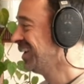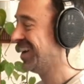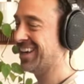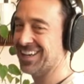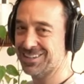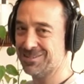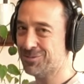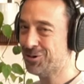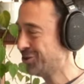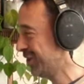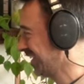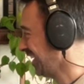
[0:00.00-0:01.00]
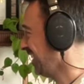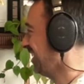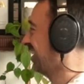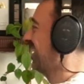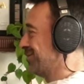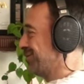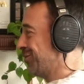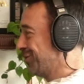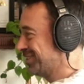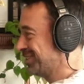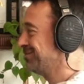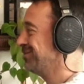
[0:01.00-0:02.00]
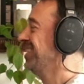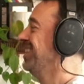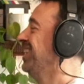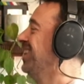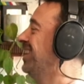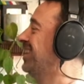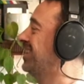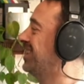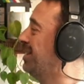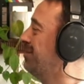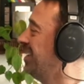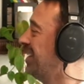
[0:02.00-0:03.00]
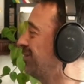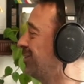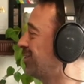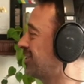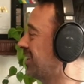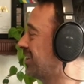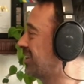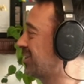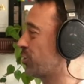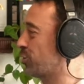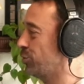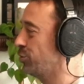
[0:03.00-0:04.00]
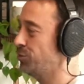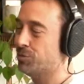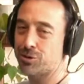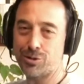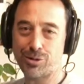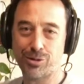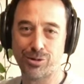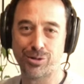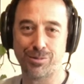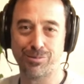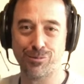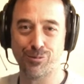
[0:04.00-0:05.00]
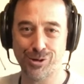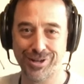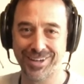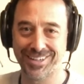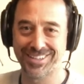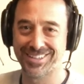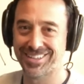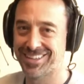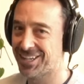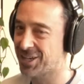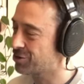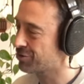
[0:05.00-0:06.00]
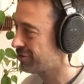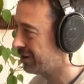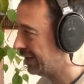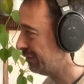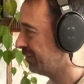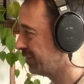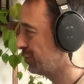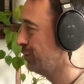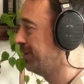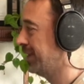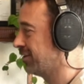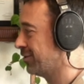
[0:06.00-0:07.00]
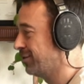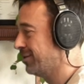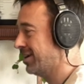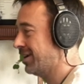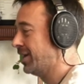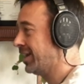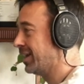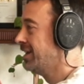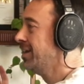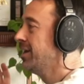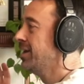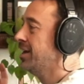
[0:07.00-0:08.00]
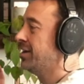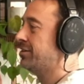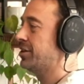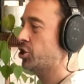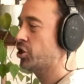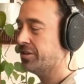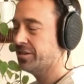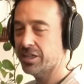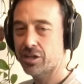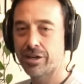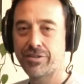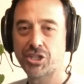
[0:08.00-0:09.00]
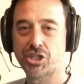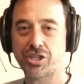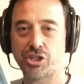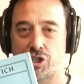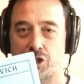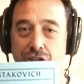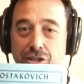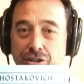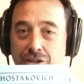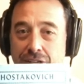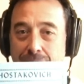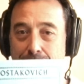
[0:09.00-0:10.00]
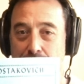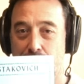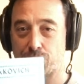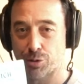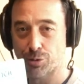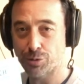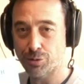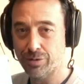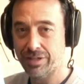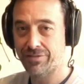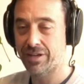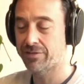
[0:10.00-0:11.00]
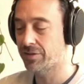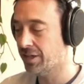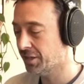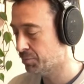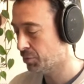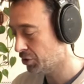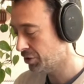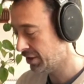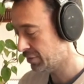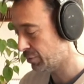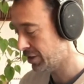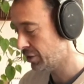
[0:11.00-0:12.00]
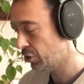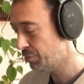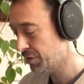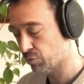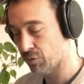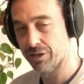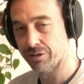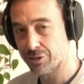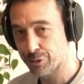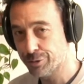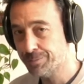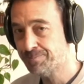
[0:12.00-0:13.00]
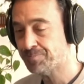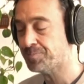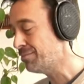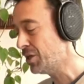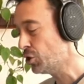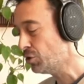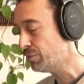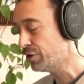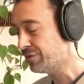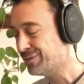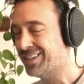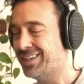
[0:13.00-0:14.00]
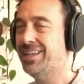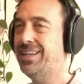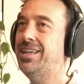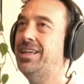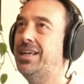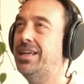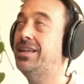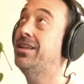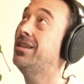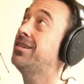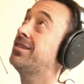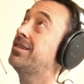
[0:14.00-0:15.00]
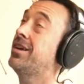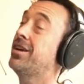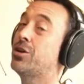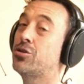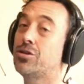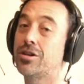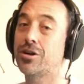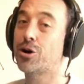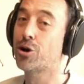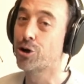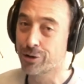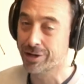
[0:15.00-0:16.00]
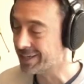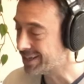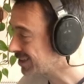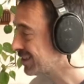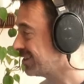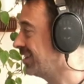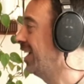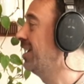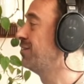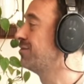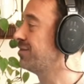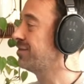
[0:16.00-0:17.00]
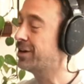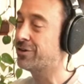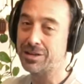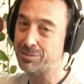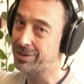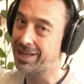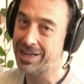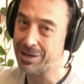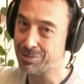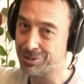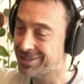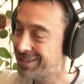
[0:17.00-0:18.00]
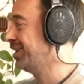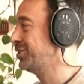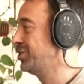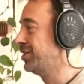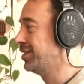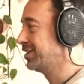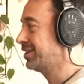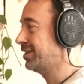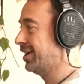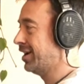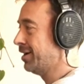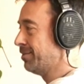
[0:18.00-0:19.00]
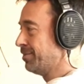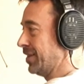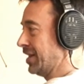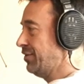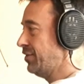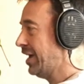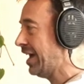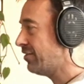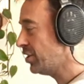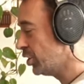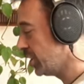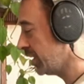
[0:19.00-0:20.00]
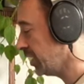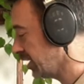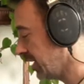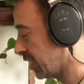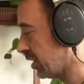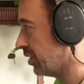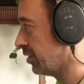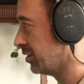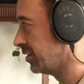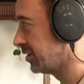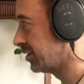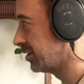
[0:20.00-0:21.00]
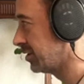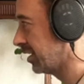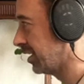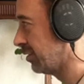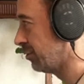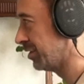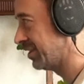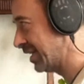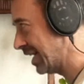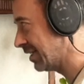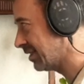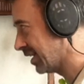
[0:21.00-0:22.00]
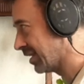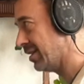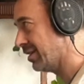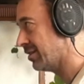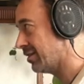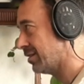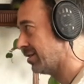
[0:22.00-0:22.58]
Again, more tricky, but awesome. Let me give you just 2 more works that are great for 2-piano playing. The Shostakovich Concerto No. 2. If you haven't explored this one, Opus 102, the middle movement is glorious and very playable by students. If you haven't heard it, it goes, it starts like this.